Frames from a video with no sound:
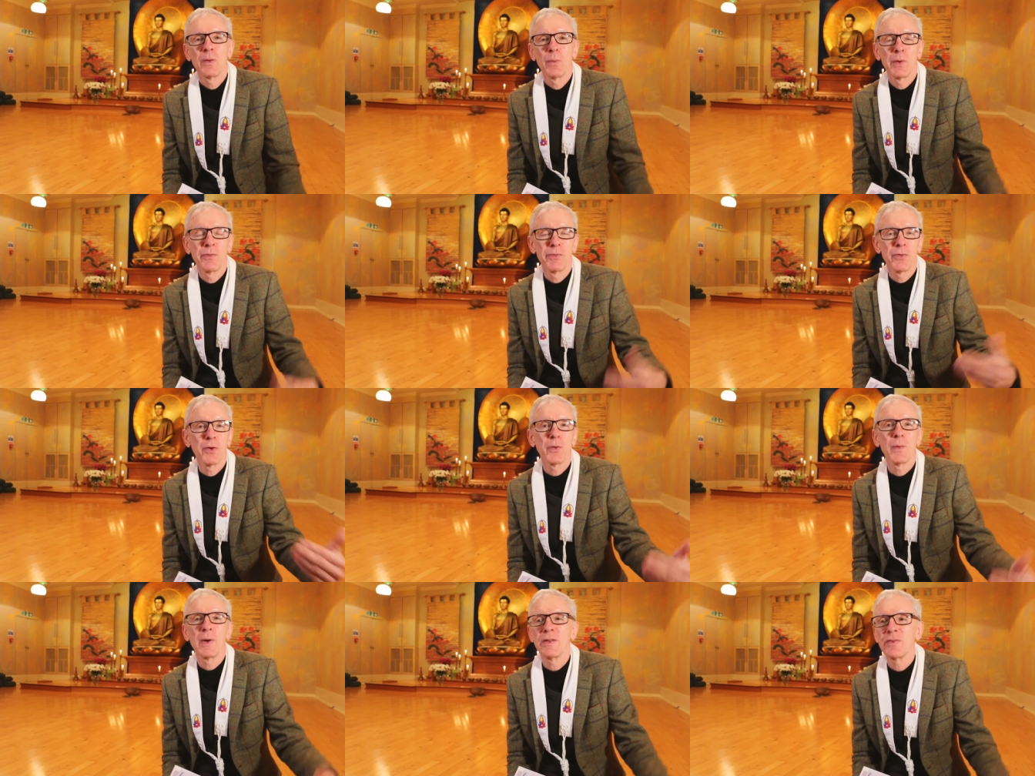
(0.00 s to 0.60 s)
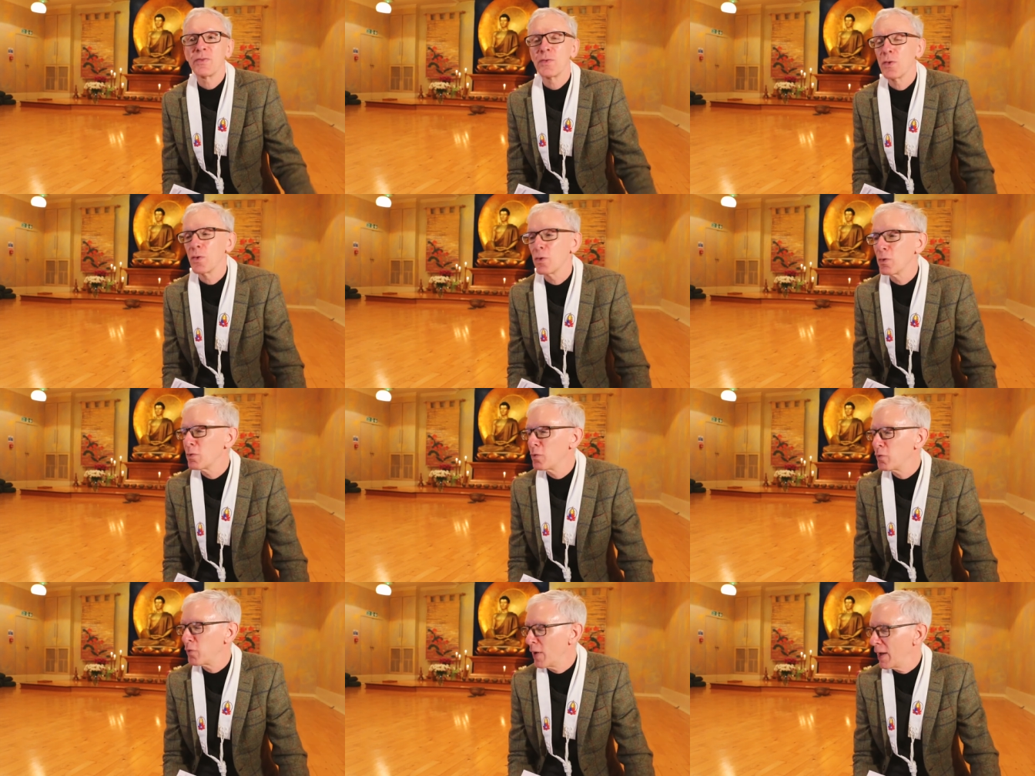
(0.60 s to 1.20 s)
We've always
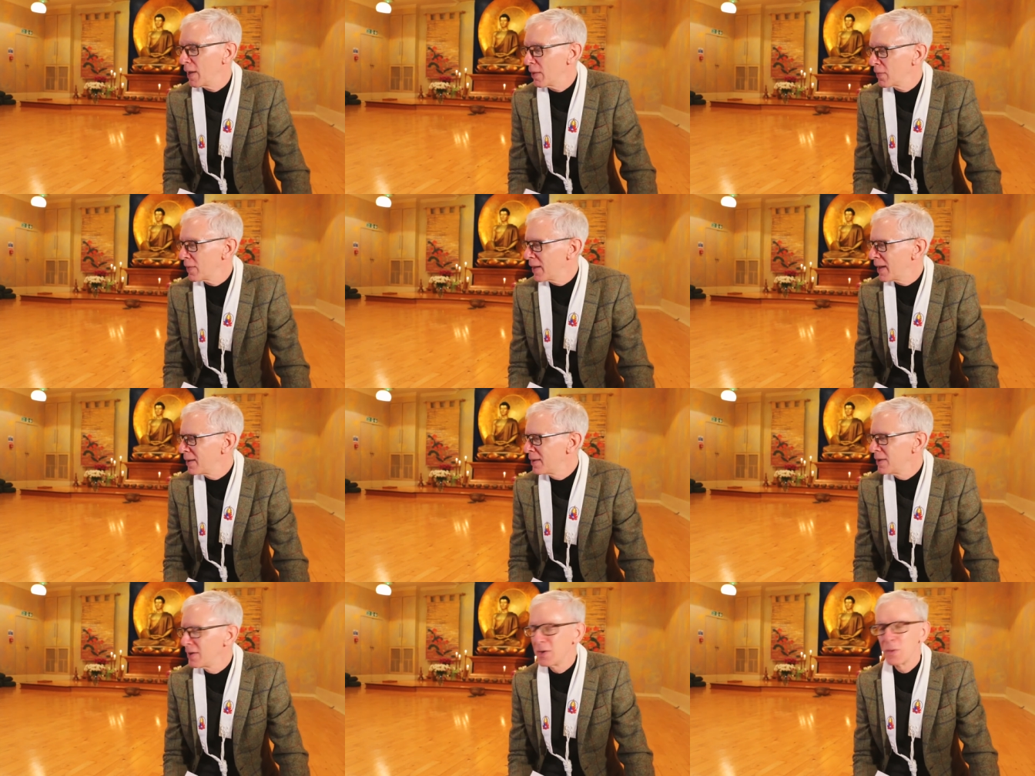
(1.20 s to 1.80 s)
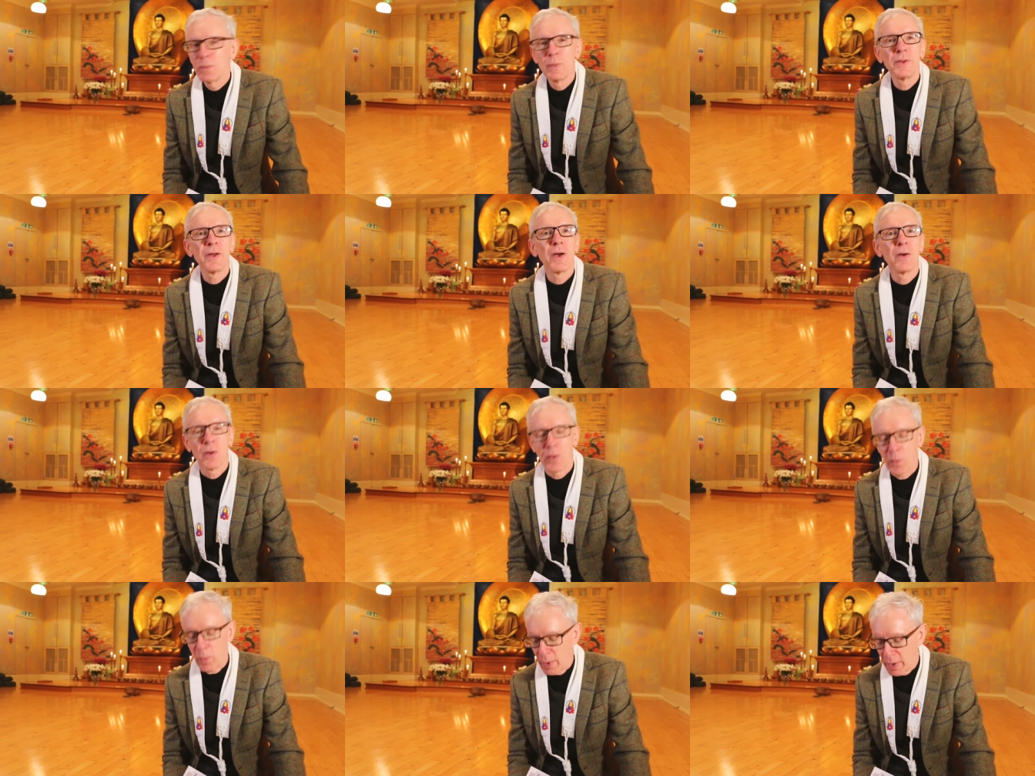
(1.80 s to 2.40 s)
all felt like we
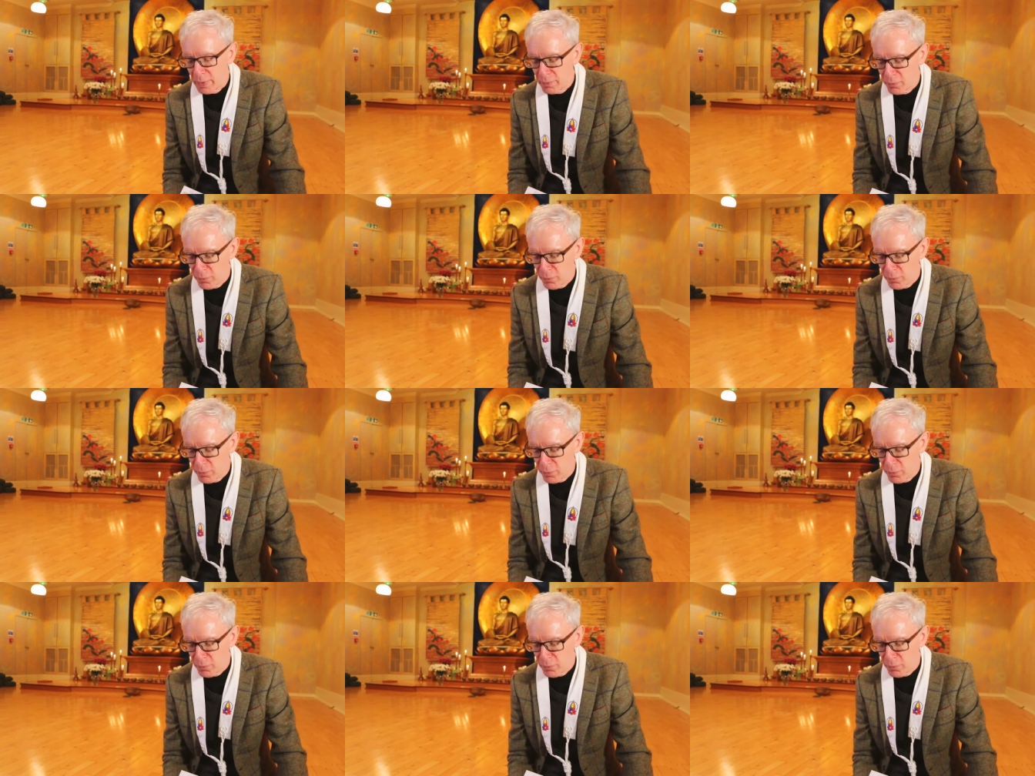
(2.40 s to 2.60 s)
don't quite